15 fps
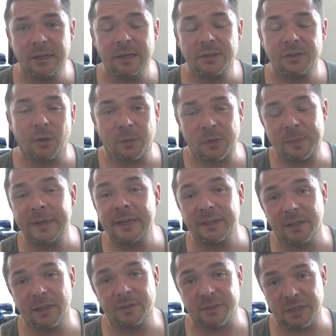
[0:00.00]
So we're spending a
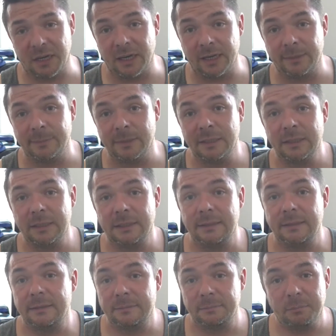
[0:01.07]
lot of time
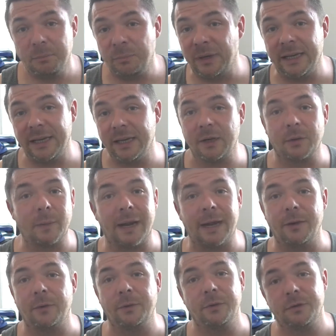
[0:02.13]
being
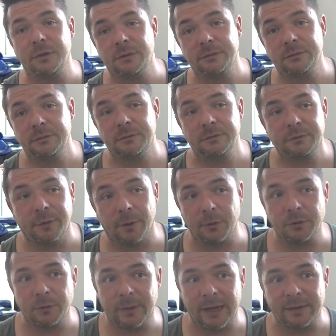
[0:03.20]
around
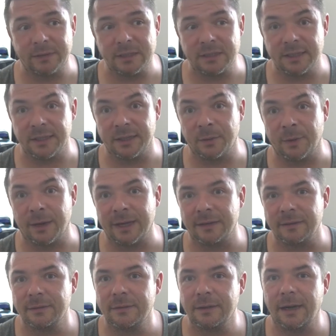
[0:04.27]
folks we haven't seen in a while.
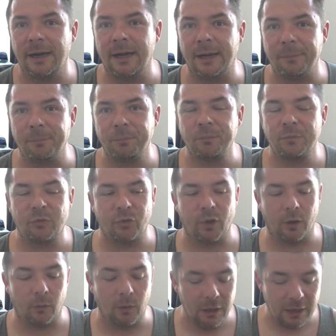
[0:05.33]
Um,
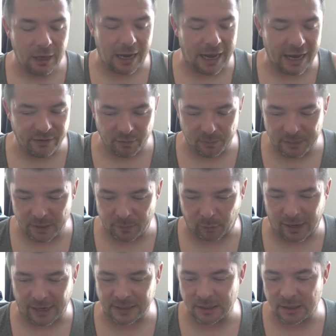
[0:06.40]
so I haven't been to
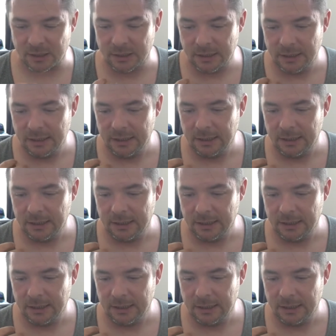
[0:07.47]
practice.